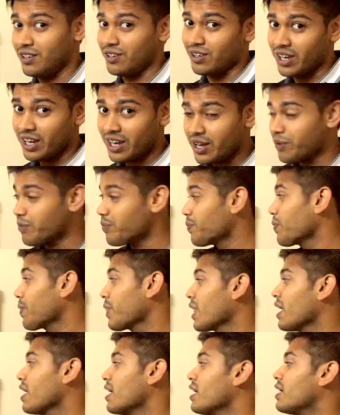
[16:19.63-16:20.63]
Okay,
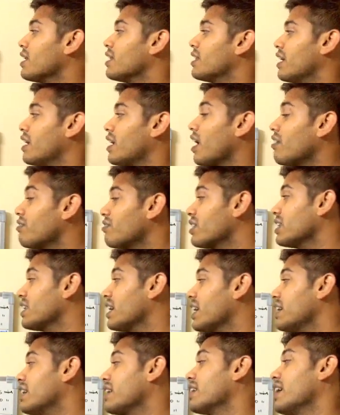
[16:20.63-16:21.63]
then after
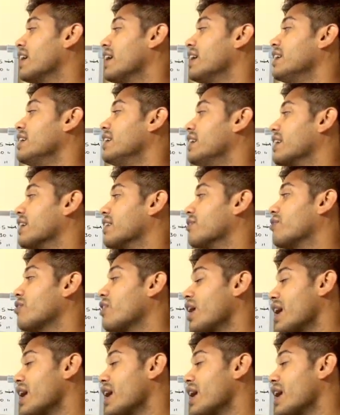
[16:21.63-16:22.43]
that, editing.